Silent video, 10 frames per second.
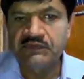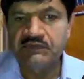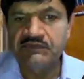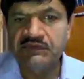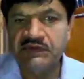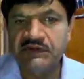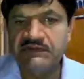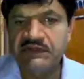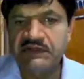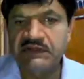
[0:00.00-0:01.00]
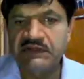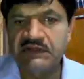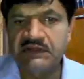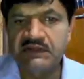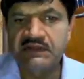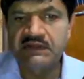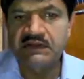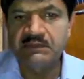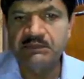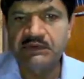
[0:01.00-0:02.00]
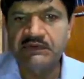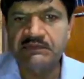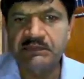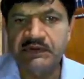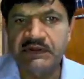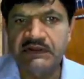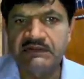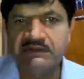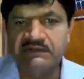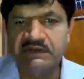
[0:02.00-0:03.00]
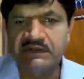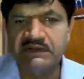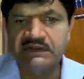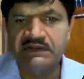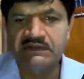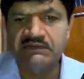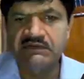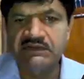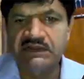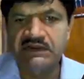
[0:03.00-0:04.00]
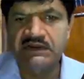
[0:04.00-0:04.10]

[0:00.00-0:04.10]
generate the computation point. I will just click over there,